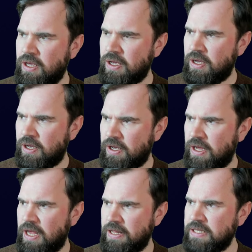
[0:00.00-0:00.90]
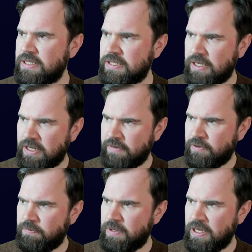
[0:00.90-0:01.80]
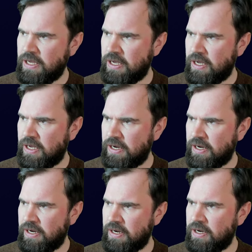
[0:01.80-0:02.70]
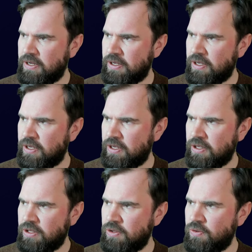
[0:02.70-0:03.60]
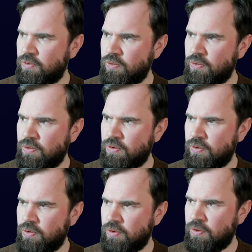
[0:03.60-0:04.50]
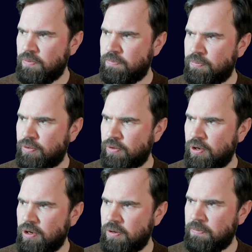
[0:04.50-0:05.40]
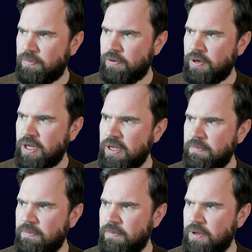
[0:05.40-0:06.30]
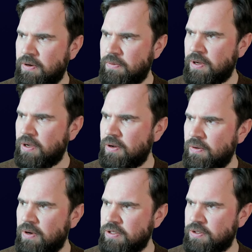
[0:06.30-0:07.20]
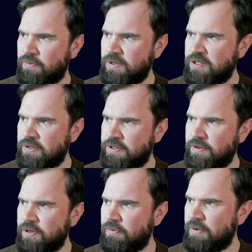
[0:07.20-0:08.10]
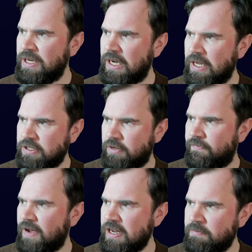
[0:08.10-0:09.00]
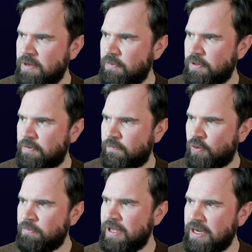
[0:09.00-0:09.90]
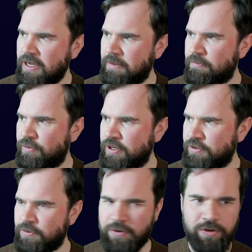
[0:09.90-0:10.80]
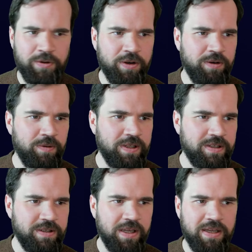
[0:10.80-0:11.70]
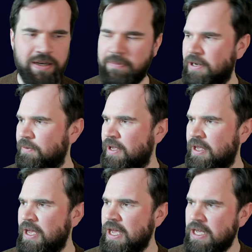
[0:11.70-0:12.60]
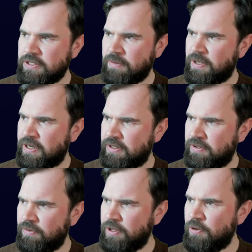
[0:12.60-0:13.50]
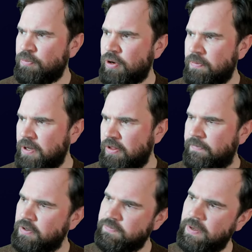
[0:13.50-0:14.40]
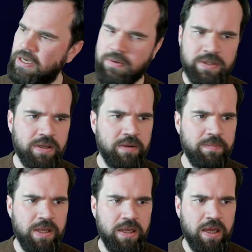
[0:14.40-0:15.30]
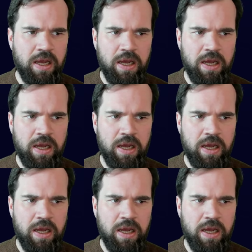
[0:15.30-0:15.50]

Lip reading: and this is going to have to be an u property. Here we go. So Visual Studio really likes to fight me with the formatting. I'm pretty sure you can do it in a better way. So I'm going to do the U property. The first value is going to be